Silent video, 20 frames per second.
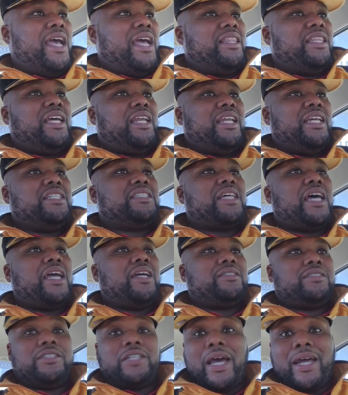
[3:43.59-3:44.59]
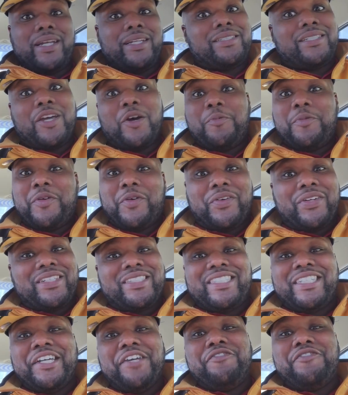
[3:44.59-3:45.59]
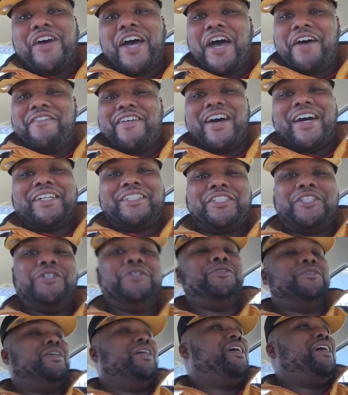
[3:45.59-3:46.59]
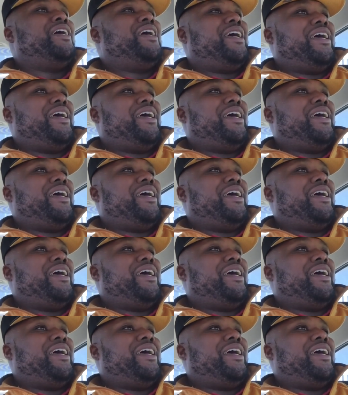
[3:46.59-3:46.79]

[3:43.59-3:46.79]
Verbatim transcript: And then he's like trying to sell me on the T5i too.